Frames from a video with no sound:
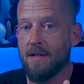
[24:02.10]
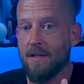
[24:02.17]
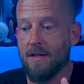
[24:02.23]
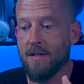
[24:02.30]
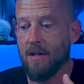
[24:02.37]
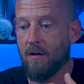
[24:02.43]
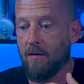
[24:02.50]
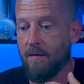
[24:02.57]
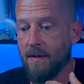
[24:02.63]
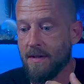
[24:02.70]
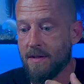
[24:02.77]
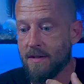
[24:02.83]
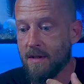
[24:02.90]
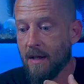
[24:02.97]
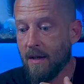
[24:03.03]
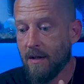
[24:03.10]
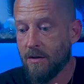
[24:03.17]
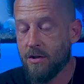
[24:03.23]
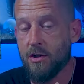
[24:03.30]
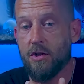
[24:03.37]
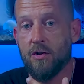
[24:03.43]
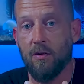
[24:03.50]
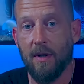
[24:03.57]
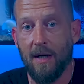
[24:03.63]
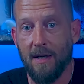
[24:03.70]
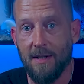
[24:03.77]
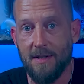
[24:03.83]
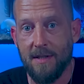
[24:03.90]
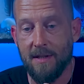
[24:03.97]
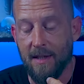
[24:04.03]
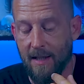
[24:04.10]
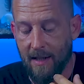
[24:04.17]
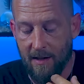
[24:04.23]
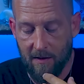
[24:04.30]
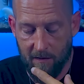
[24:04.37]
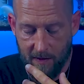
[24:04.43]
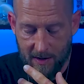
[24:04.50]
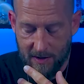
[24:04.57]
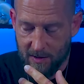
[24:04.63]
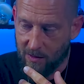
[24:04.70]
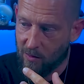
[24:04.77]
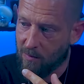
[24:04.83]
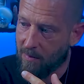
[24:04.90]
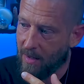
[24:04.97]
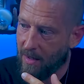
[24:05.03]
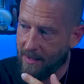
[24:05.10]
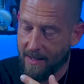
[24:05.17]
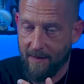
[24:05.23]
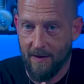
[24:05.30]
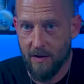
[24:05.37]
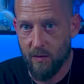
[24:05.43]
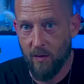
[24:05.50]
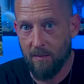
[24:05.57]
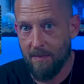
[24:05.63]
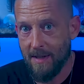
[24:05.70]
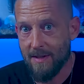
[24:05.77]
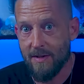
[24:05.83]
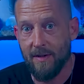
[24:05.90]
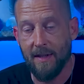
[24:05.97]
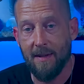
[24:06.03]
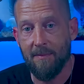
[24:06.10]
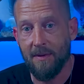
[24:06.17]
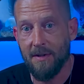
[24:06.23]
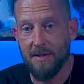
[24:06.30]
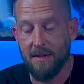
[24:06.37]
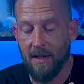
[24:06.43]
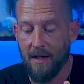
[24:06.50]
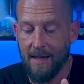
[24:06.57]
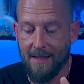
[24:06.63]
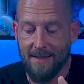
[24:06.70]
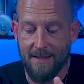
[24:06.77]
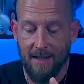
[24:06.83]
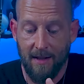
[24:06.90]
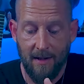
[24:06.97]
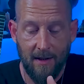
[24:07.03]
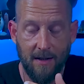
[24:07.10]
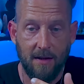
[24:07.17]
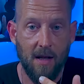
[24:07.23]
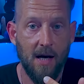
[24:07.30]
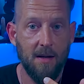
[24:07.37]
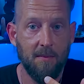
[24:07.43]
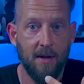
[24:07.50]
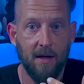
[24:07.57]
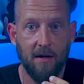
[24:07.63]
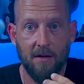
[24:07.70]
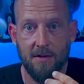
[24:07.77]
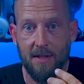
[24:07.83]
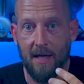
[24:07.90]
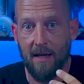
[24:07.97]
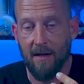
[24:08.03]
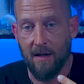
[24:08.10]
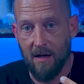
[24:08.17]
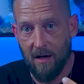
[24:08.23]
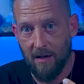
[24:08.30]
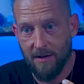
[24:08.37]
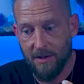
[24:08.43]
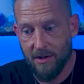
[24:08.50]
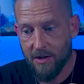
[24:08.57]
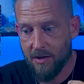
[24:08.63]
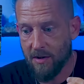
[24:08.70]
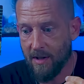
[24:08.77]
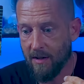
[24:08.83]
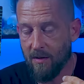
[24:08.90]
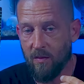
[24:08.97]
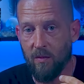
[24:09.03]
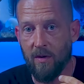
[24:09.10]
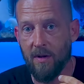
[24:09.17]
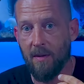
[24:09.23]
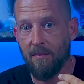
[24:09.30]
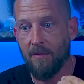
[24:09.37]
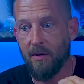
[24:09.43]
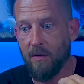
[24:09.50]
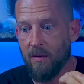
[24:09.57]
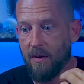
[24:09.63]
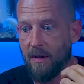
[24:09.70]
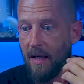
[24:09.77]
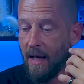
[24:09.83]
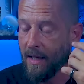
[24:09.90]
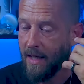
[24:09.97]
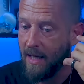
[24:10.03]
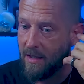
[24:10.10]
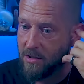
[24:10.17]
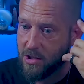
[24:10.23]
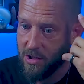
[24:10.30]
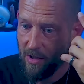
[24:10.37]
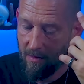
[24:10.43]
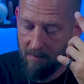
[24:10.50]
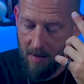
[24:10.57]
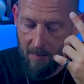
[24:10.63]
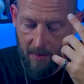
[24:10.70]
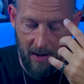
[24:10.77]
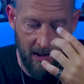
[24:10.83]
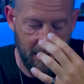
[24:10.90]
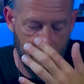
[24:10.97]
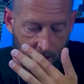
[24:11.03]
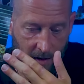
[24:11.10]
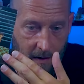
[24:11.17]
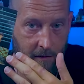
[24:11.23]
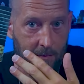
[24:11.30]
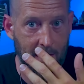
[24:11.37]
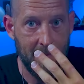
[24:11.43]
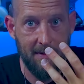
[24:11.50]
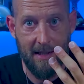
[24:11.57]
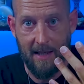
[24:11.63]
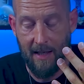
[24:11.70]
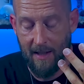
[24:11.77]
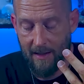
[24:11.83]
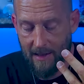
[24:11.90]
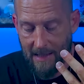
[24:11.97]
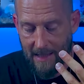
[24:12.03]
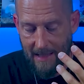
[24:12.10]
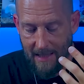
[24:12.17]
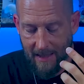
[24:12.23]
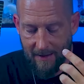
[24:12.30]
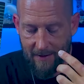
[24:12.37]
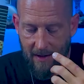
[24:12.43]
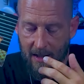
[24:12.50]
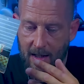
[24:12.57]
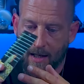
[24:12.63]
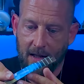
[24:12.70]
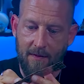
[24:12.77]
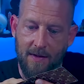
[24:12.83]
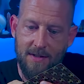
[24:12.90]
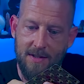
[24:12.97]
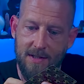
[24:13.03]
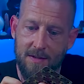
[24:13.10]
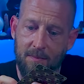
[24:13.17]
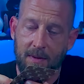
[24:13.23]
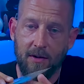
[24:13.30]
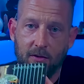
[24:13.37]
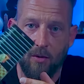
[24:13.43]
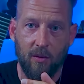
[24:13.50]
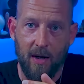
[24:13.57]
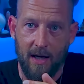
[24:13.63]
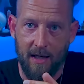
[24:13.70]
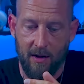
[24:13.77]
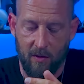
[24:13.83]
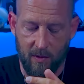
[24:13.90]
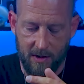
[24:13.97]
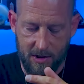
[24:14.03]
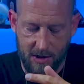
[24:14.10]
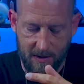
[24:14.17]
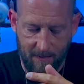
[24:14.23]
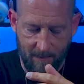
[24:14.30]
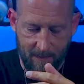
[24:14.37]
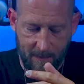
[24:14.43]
itself as stress in the physical body. This would be sleepless nights, nightmares, can't concentrate on what I'm doing, can't shut my mind off, maybe can't eat. This is mental anguish.